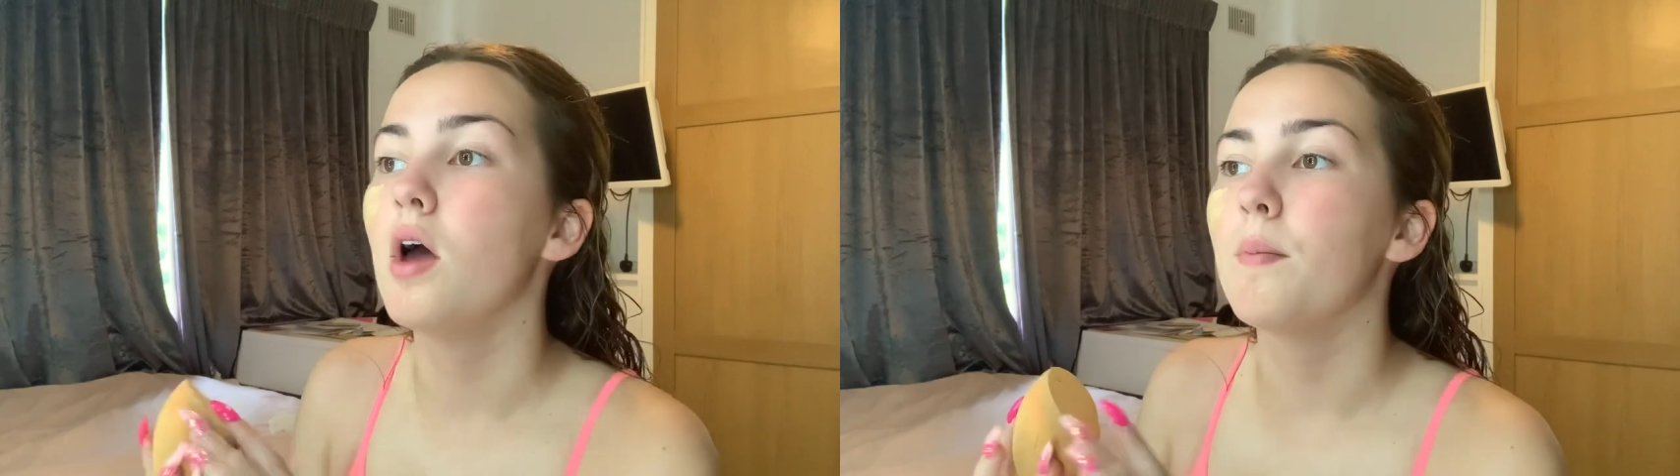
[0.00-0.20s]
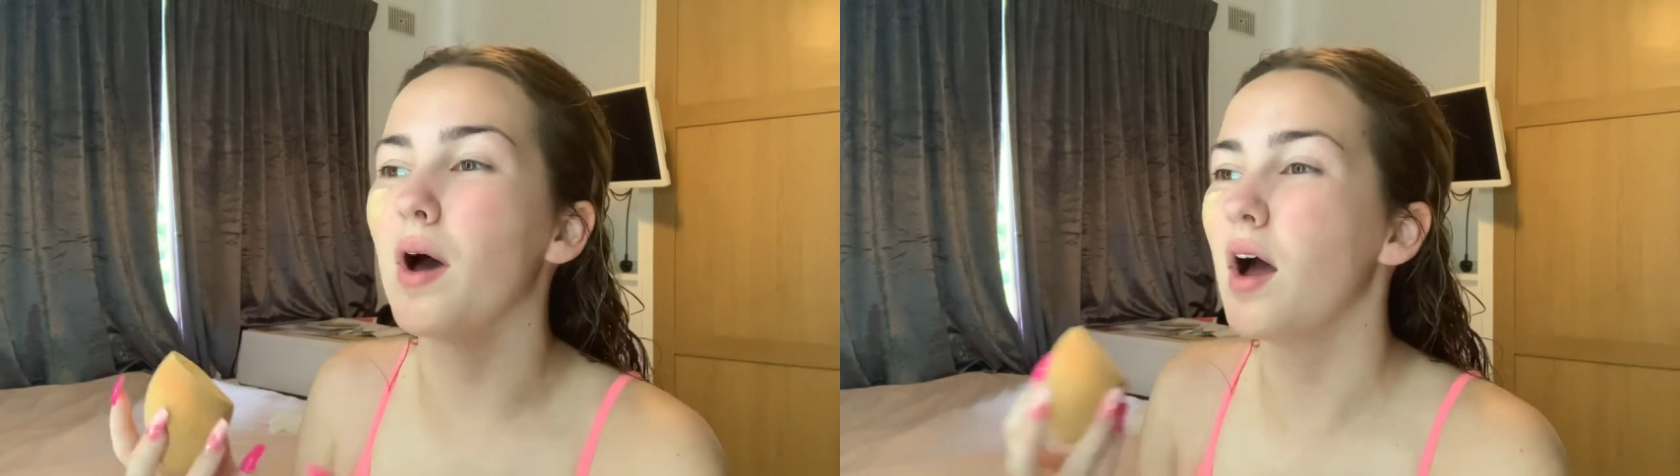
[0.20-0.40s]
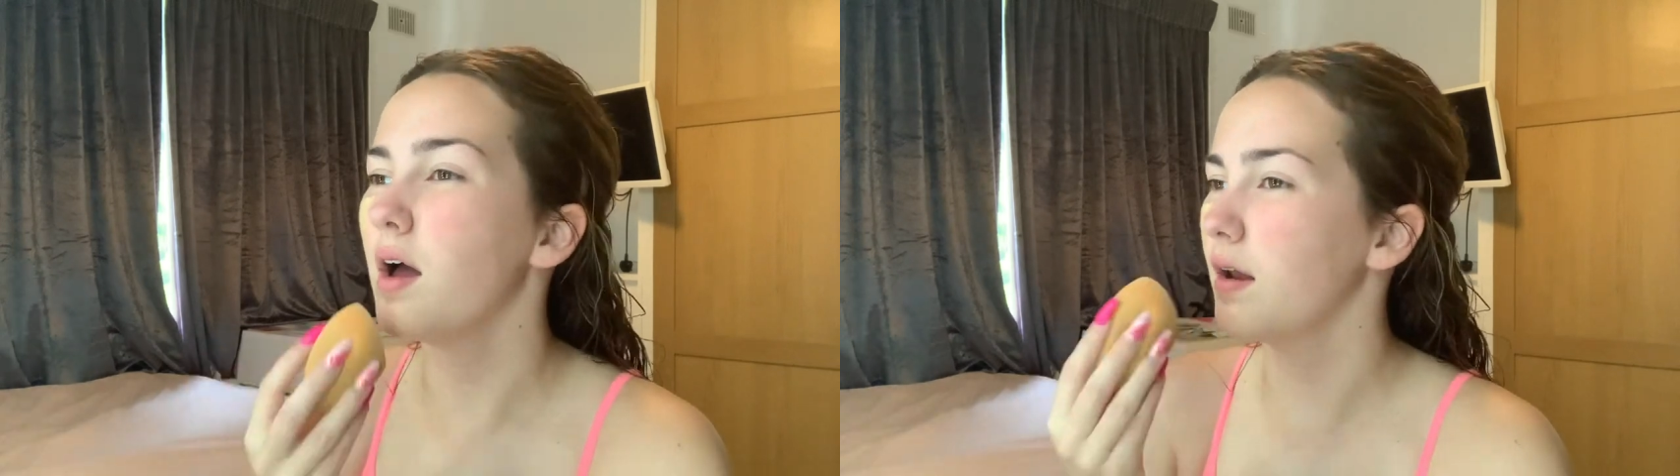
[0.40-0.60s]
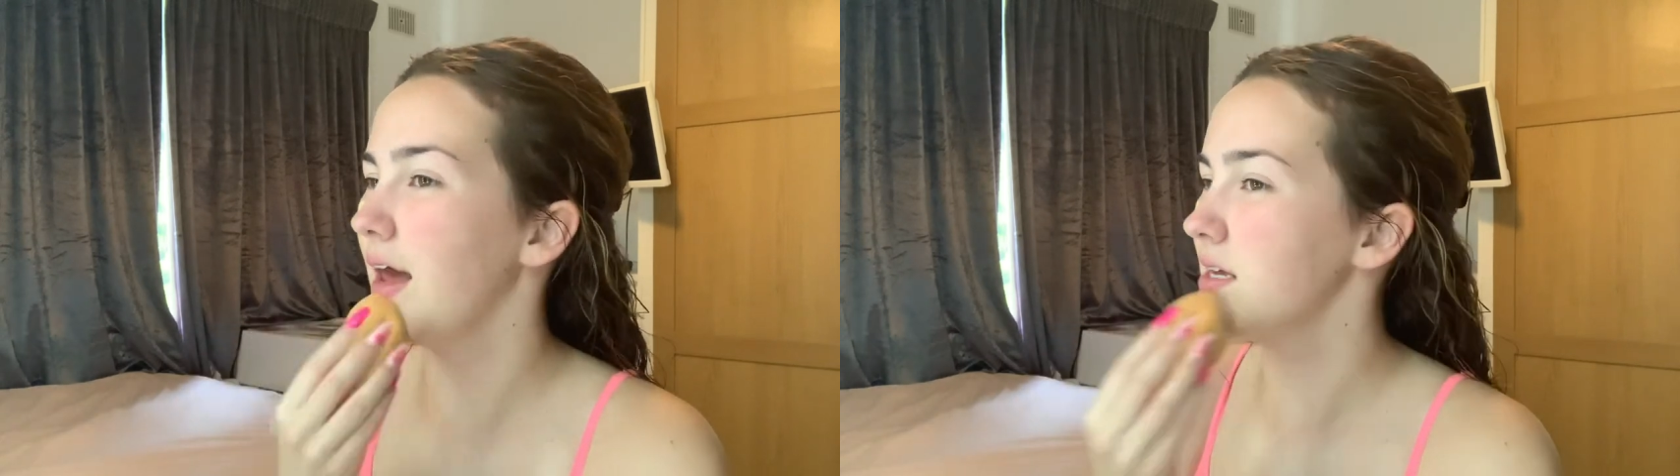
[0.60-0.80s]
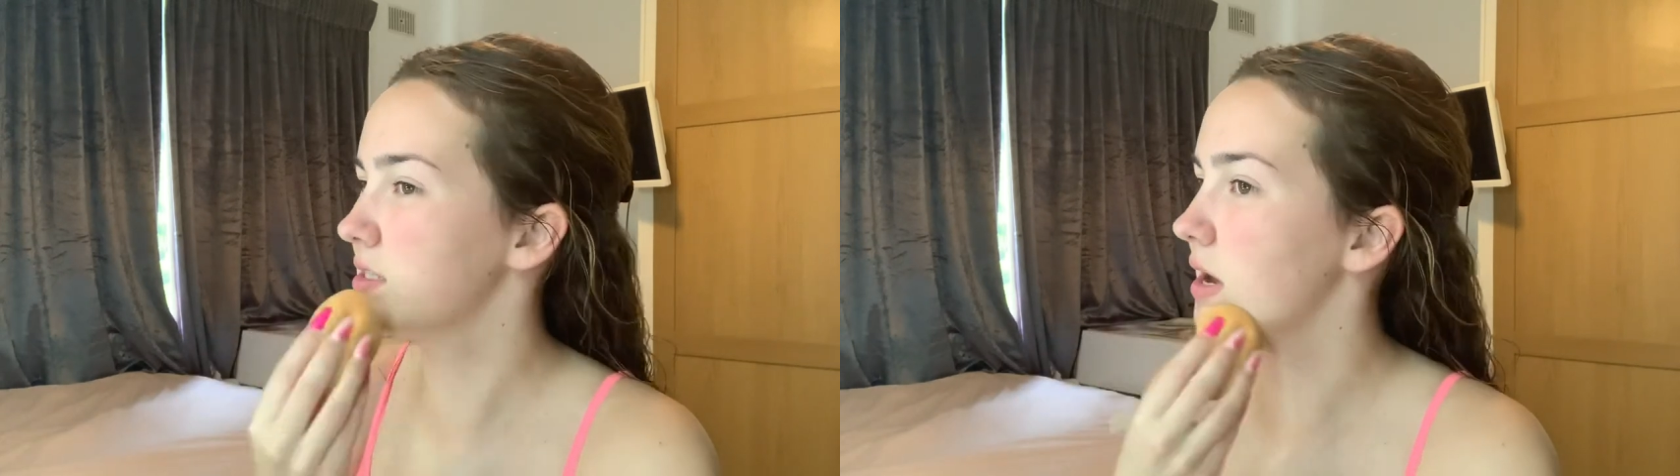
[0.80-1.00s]
But
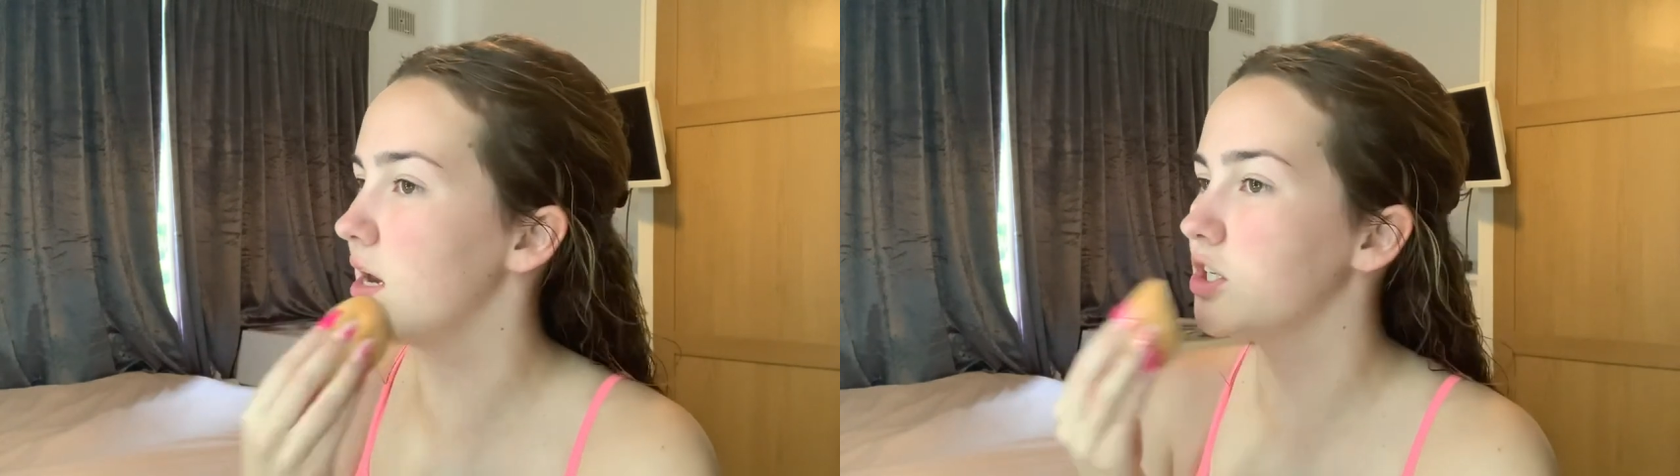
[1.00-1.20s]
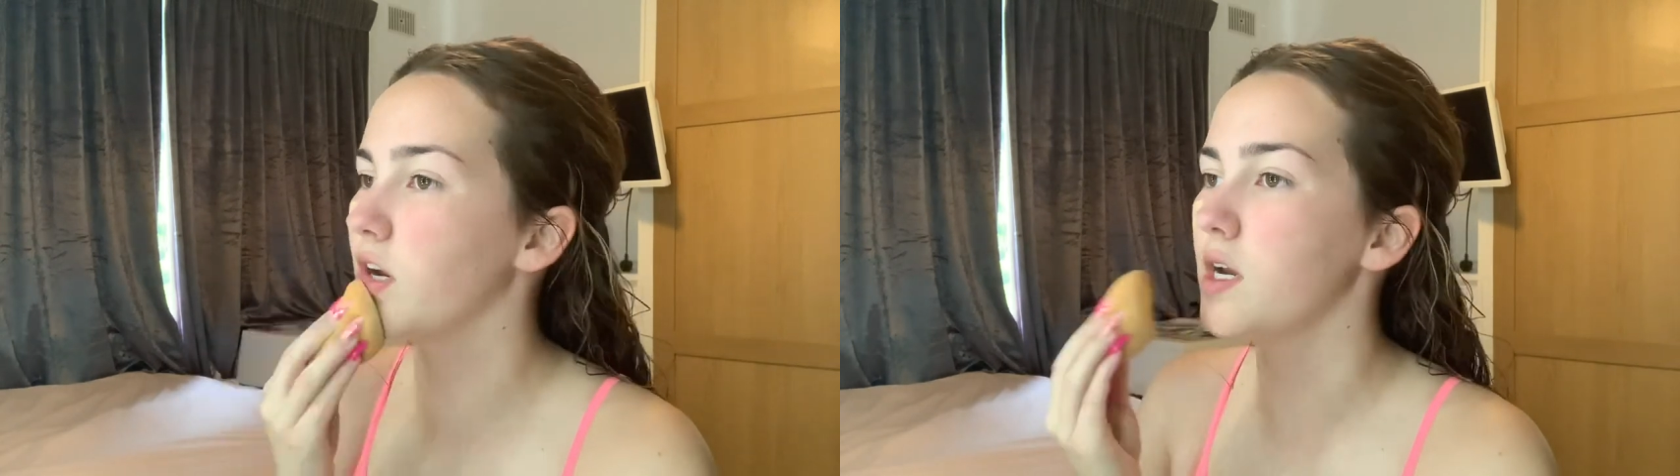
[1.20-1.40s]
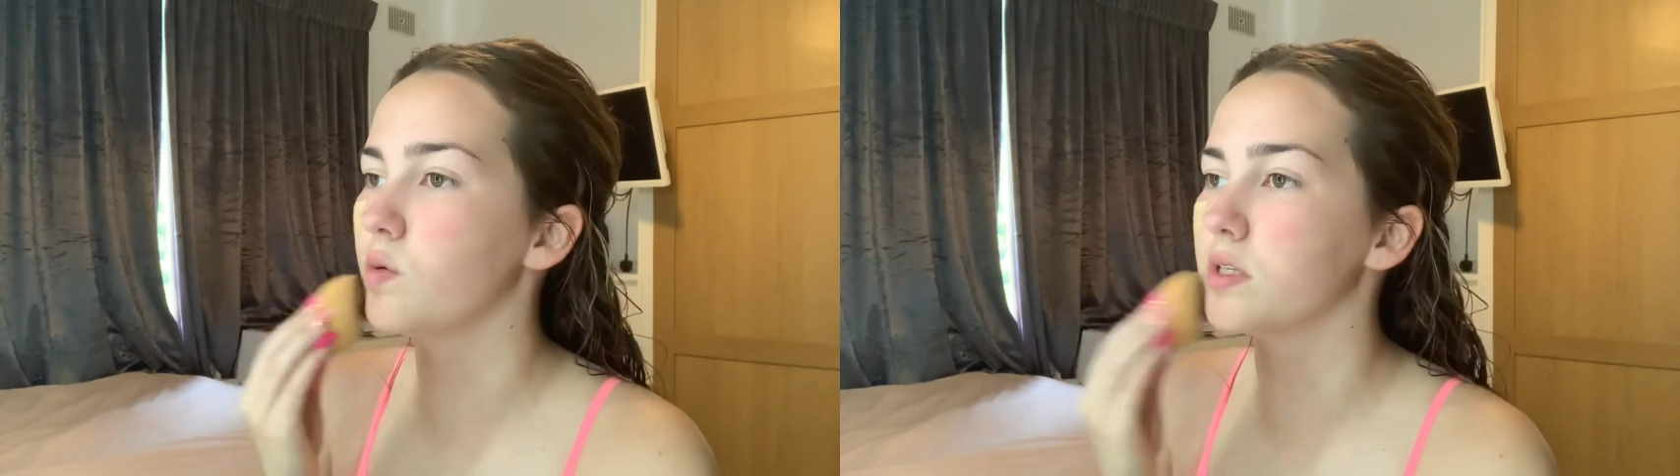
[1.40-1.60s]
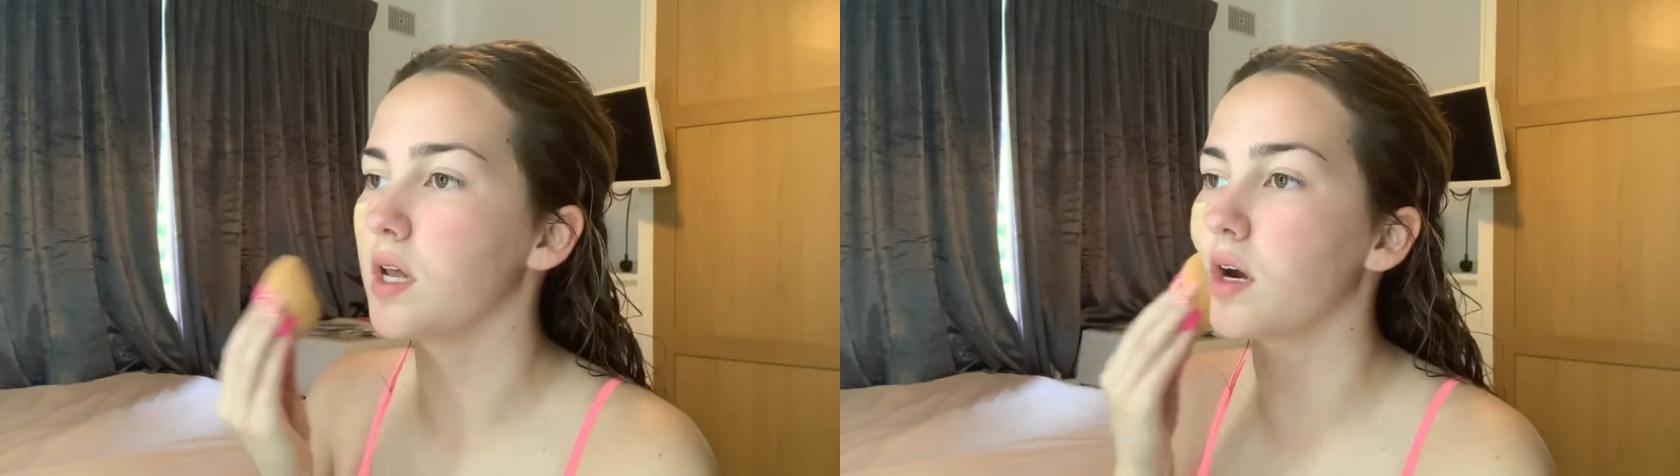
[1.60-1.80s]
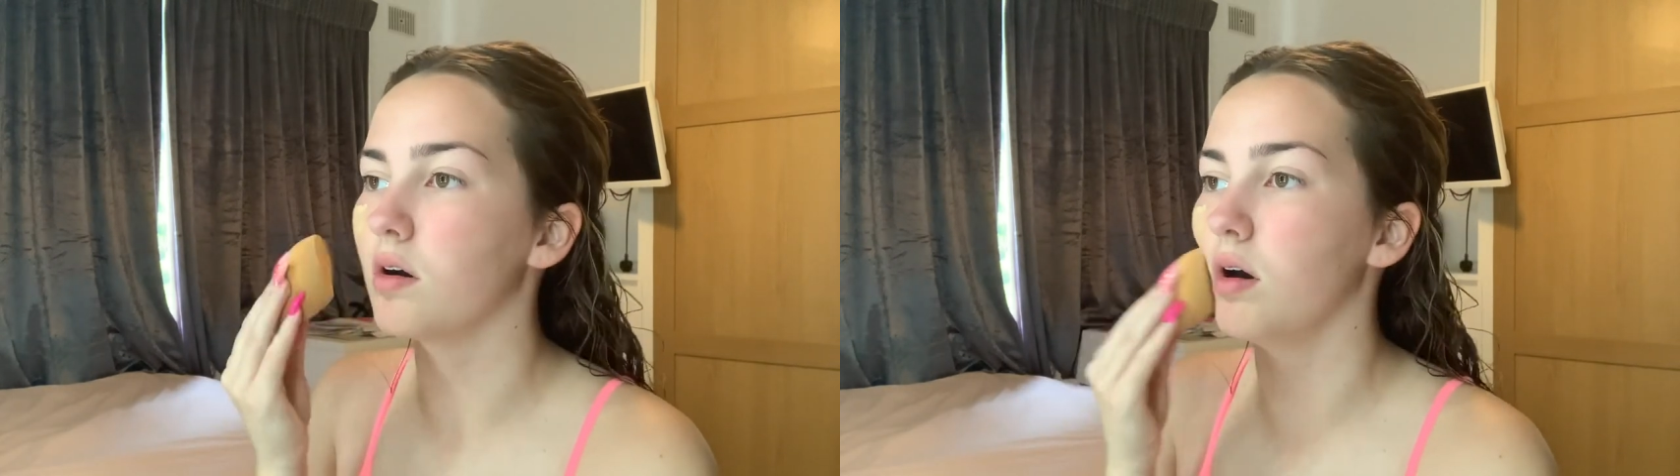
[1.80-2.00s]
last night, Jake was
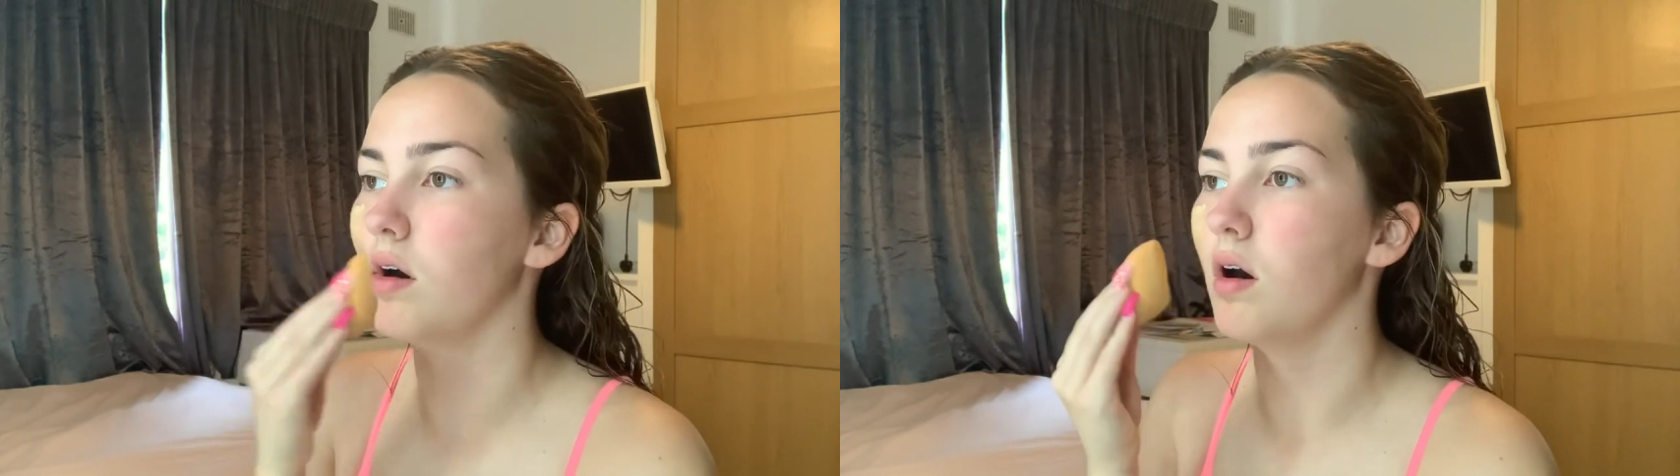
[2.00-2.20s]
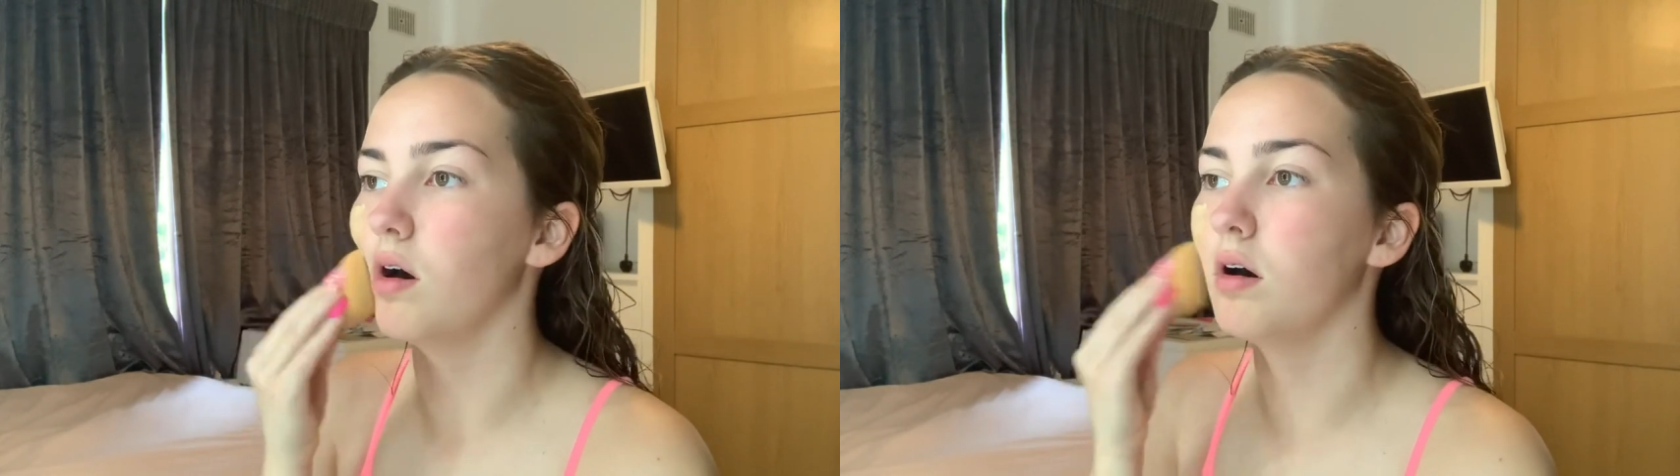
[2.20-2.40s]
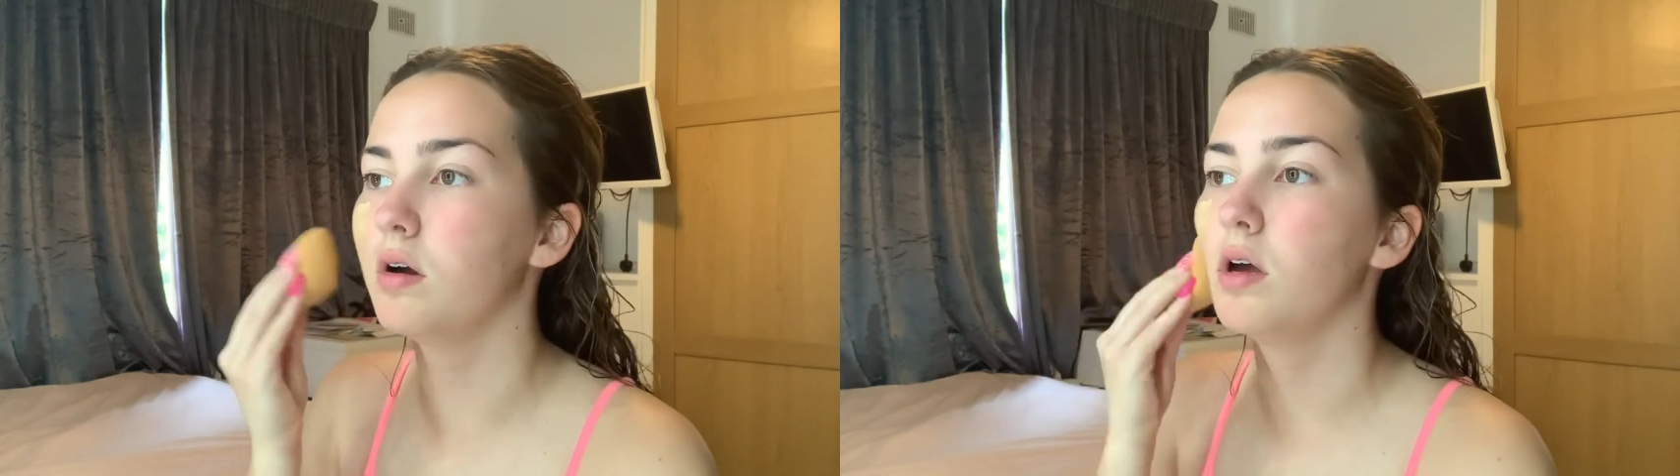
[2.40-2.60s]
like, oh,